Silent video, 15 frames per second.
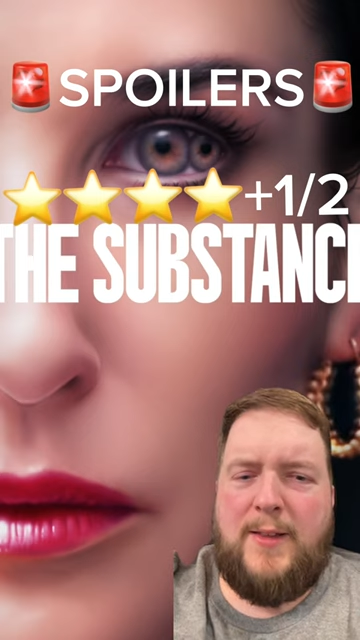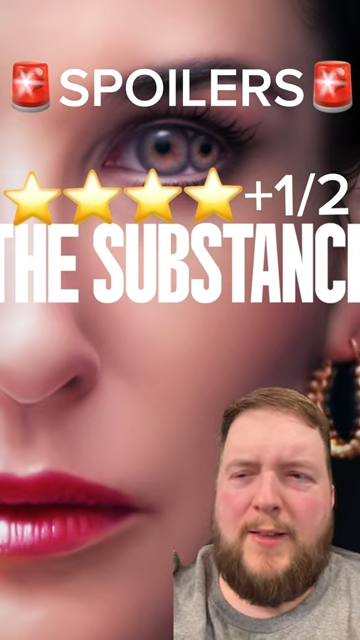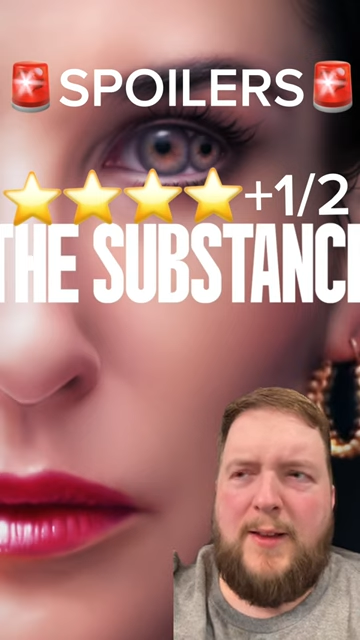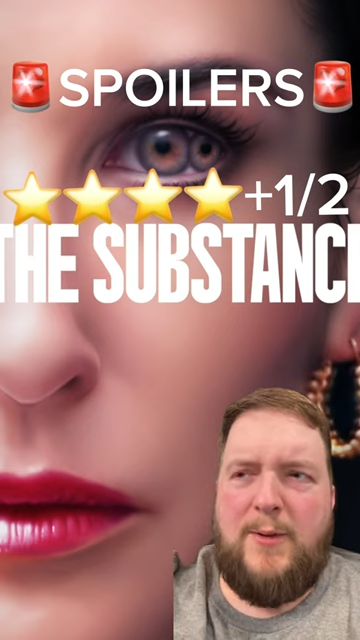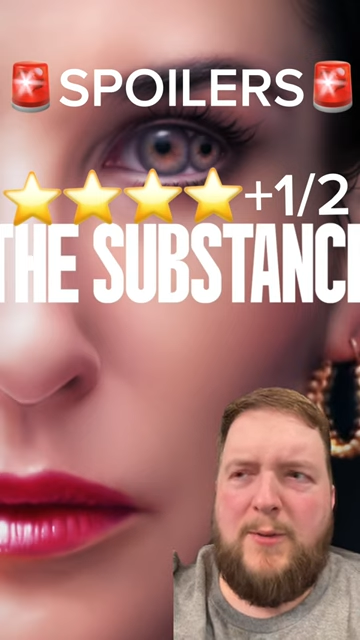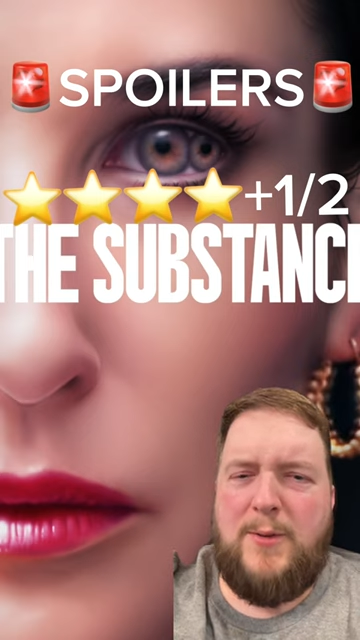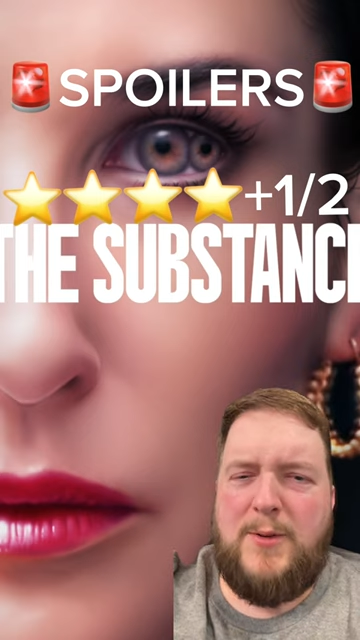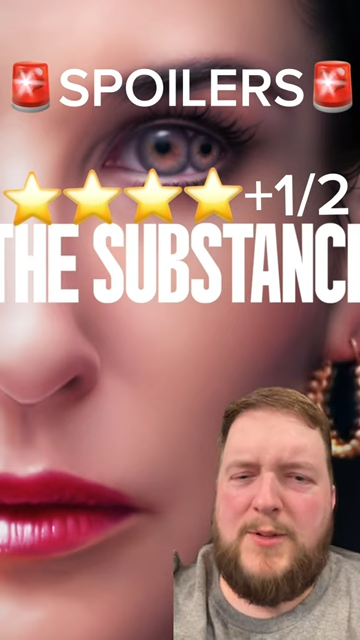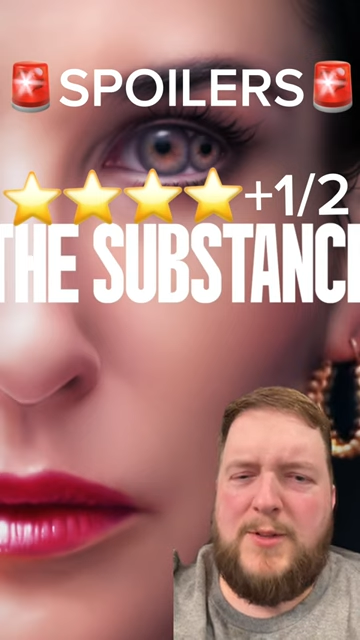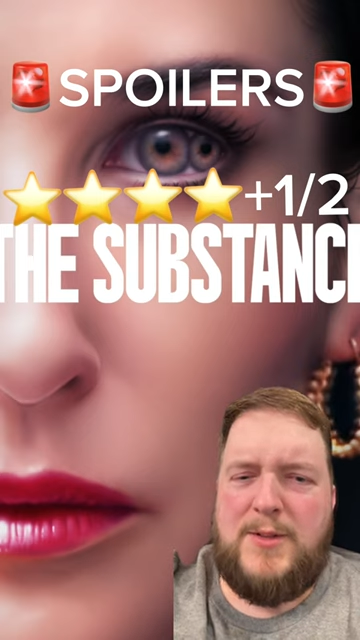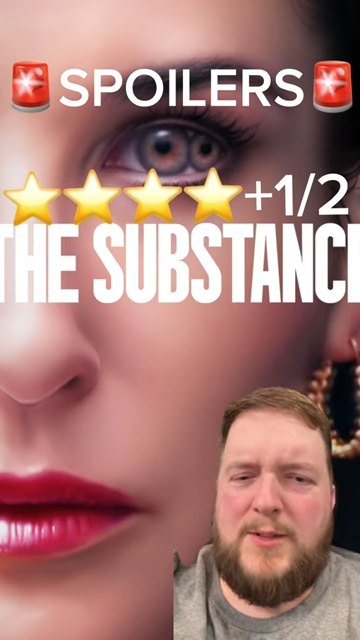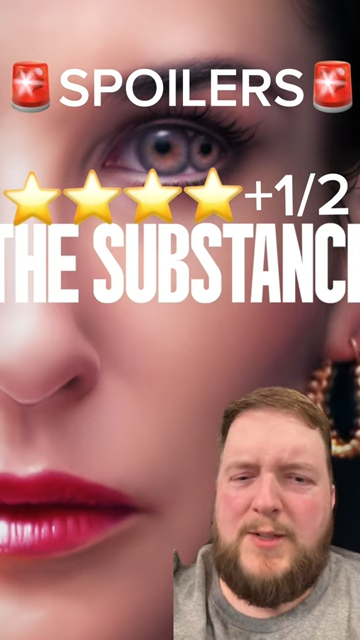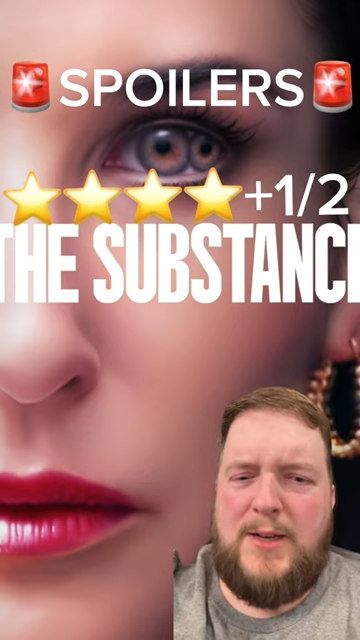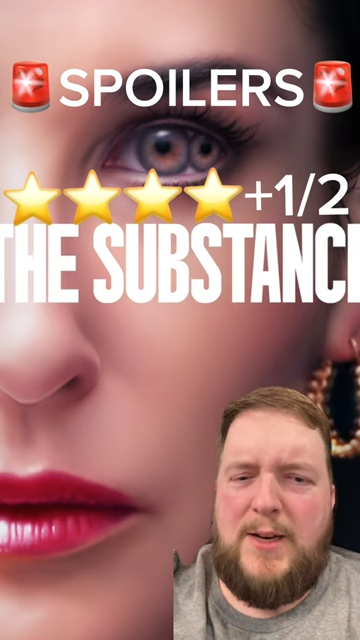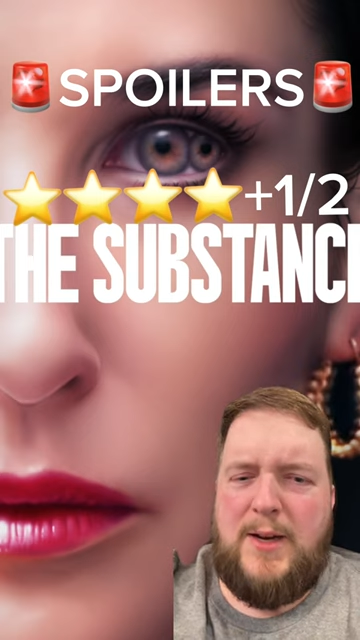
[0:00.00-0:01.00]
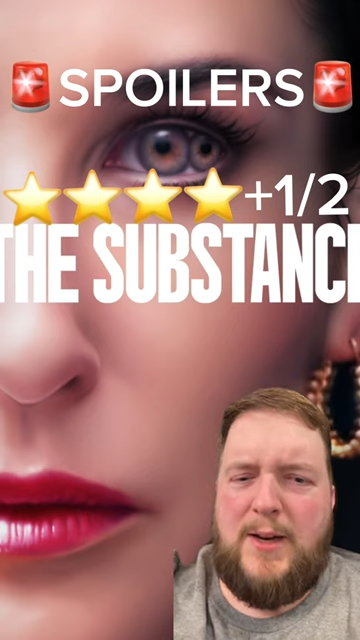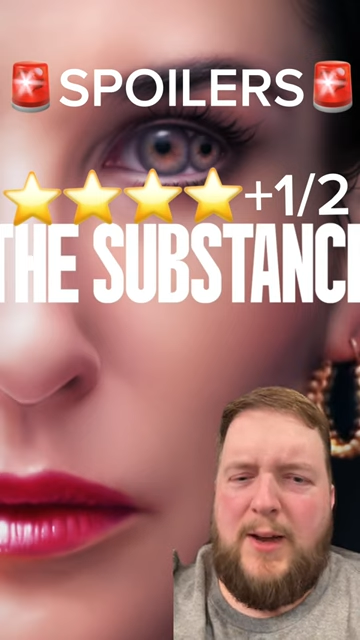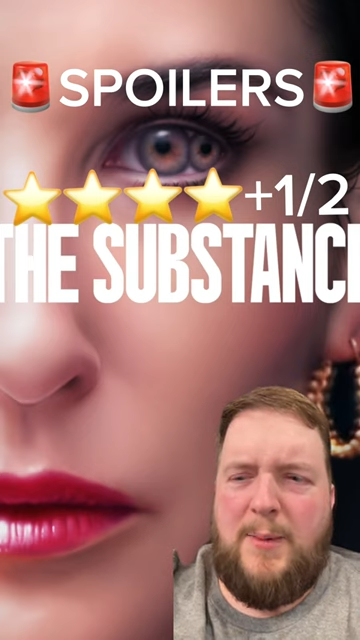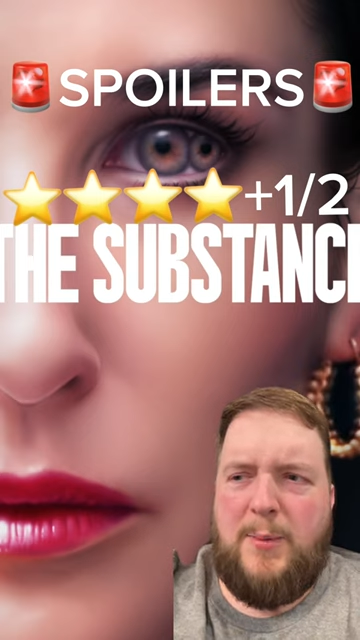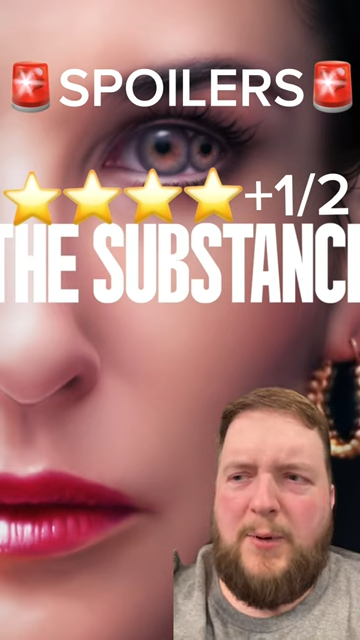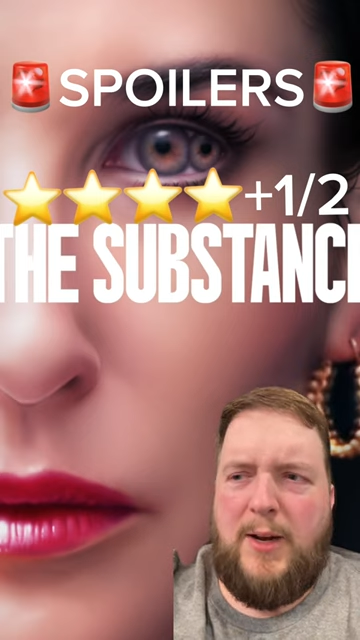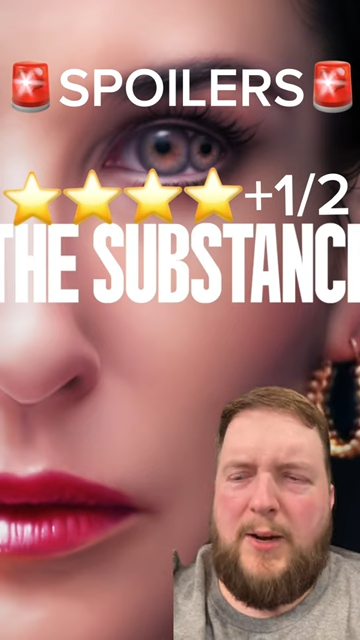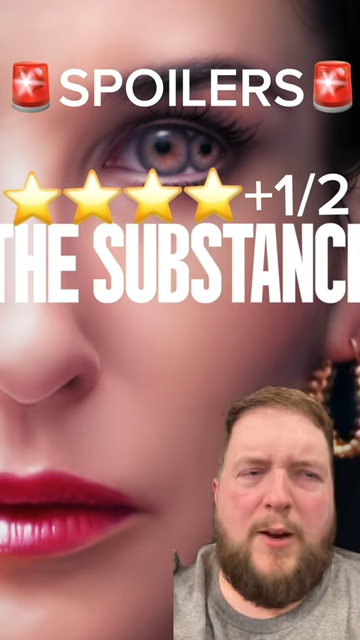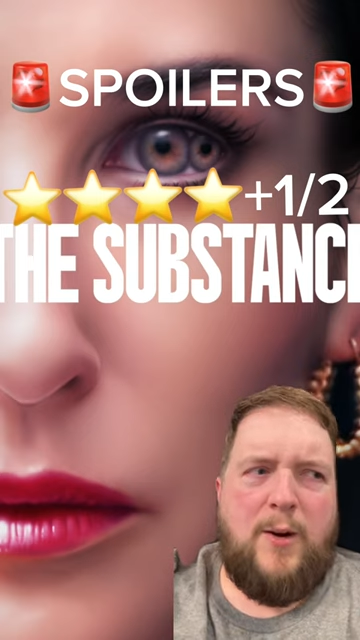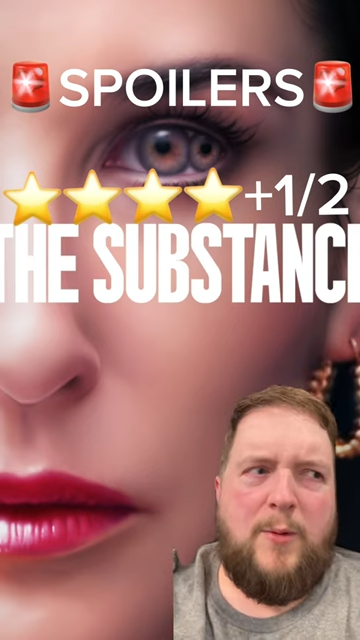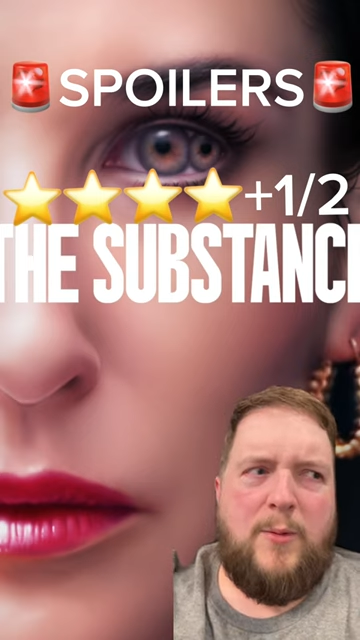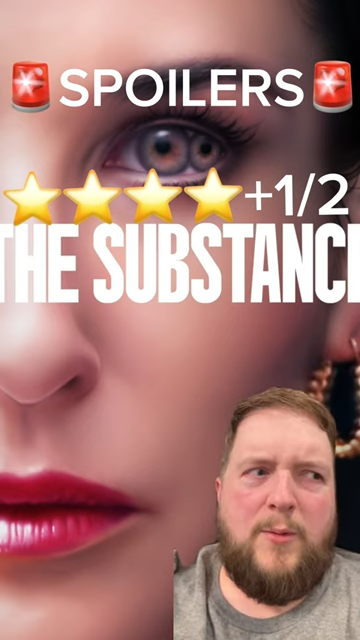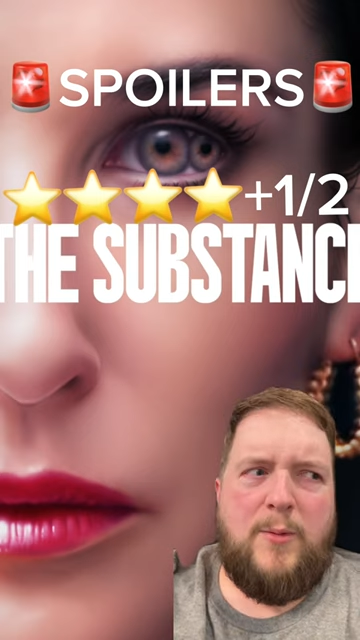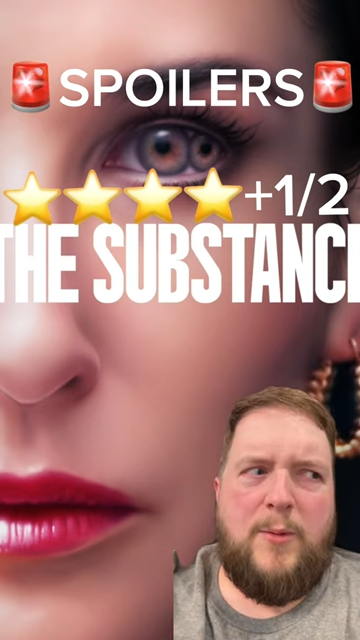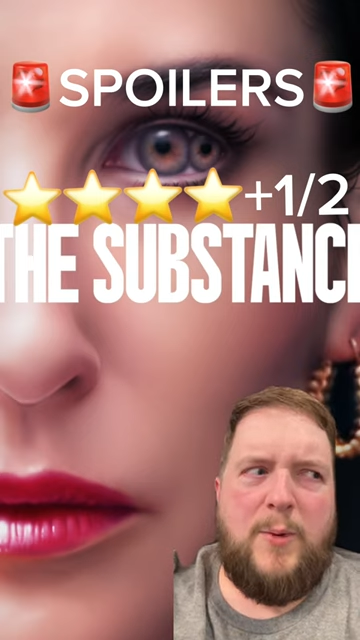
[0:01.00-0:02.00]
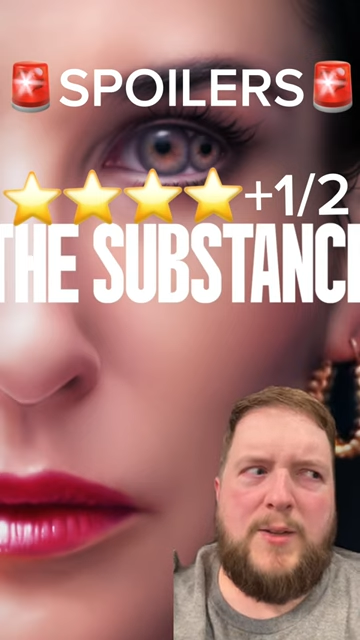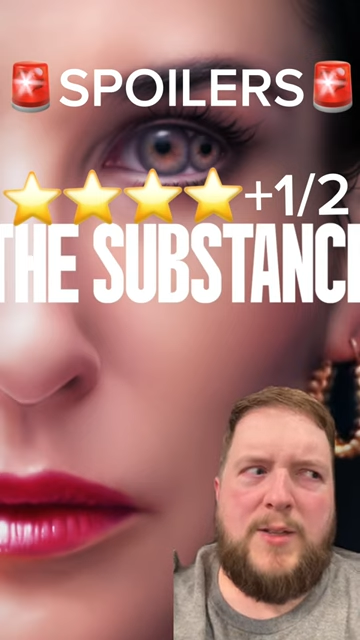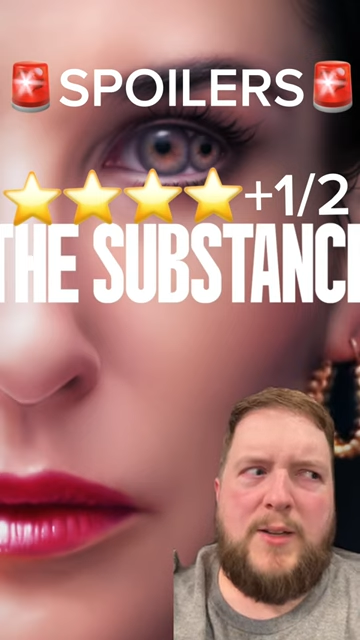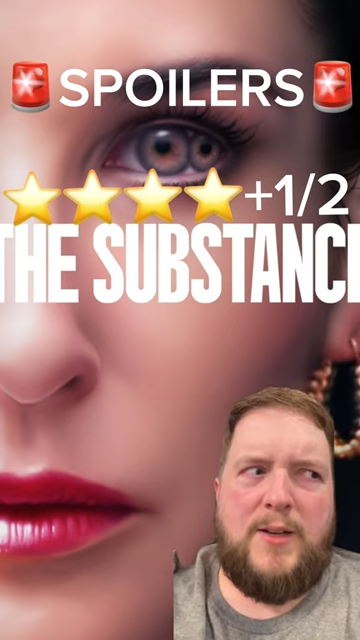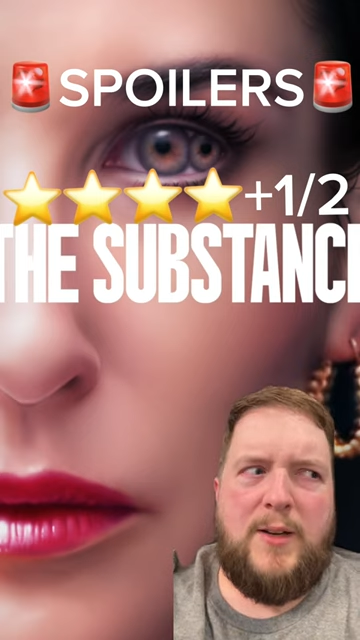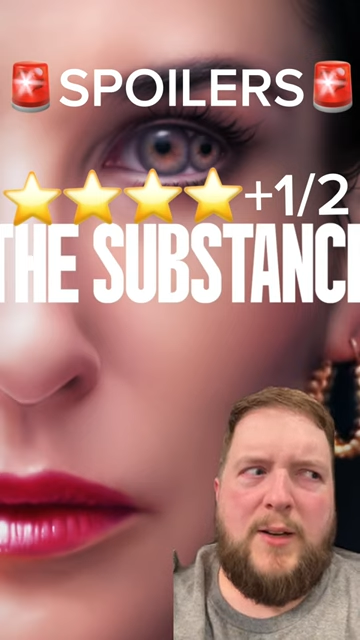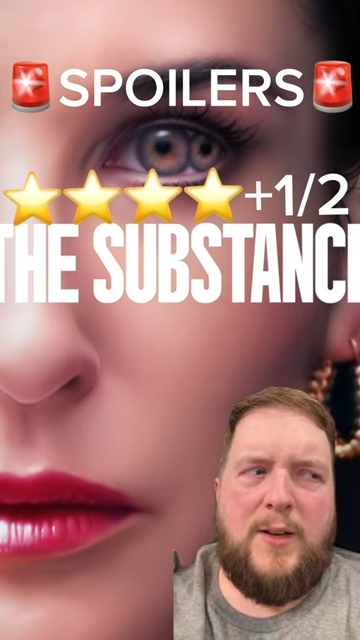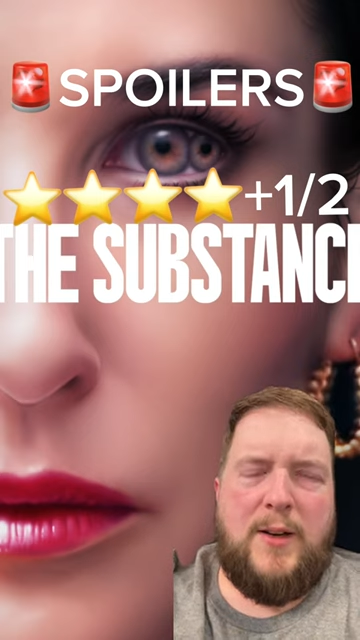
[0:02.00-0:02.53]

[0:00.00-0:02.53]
think Christina Applegate? No, who was it?